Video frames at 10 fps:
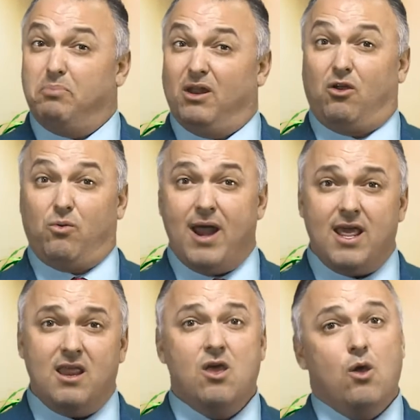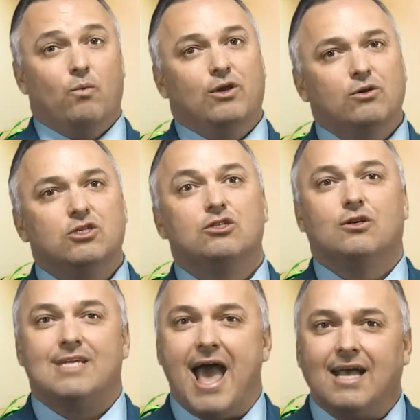But a credit reduces
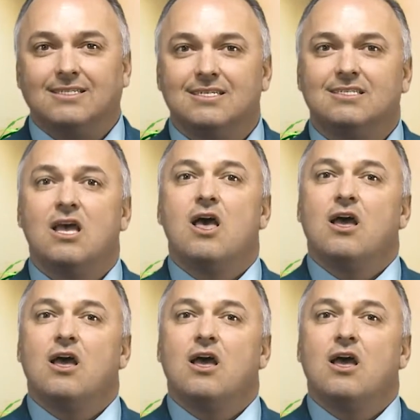your taxes